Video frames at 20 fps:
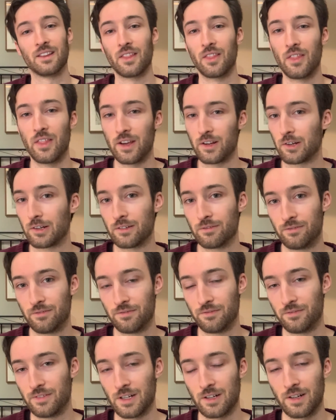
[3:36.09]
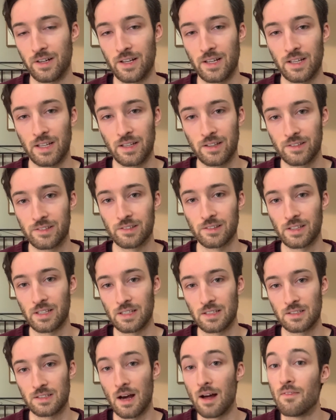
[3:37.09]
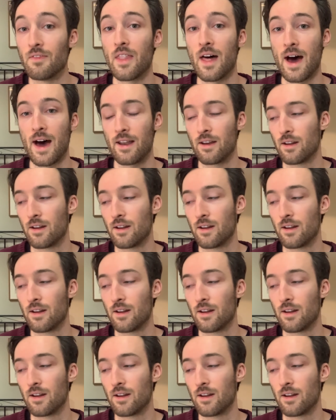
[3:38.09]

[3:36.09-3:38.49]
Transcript: they could have very easily done that.